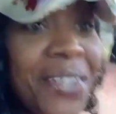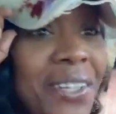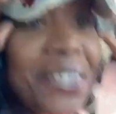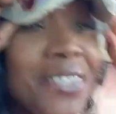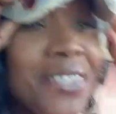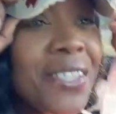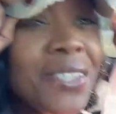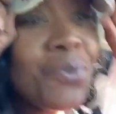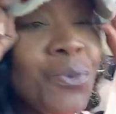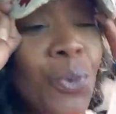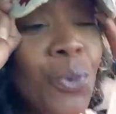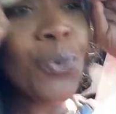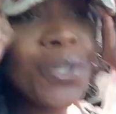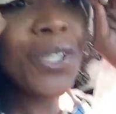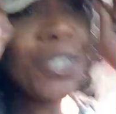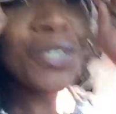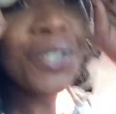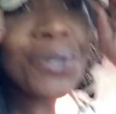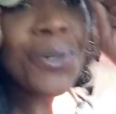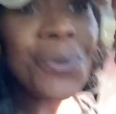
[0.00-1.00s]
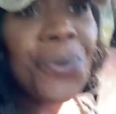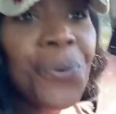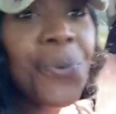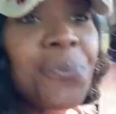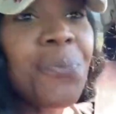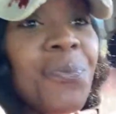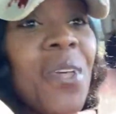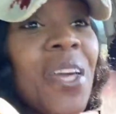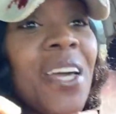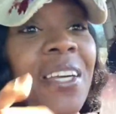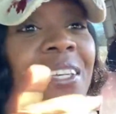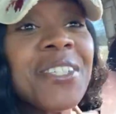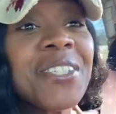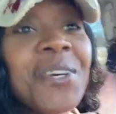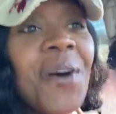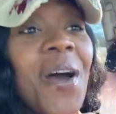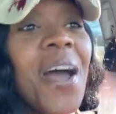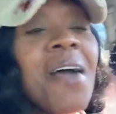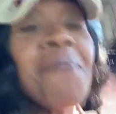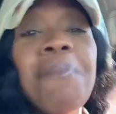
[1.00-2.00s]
this is what we do. So I have